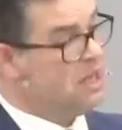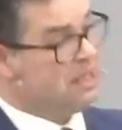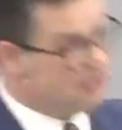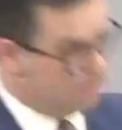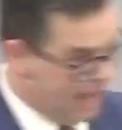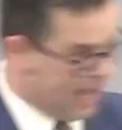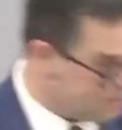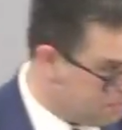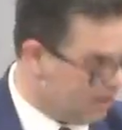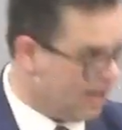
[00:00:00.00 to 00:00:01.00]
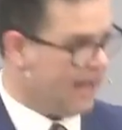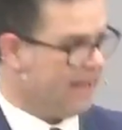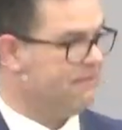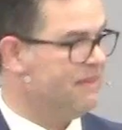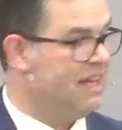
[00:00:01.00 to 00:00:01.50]
to pass by.
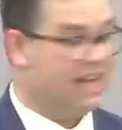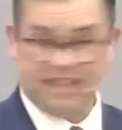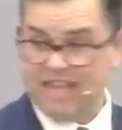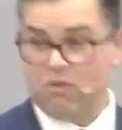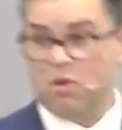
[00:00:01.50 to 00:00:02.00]
They were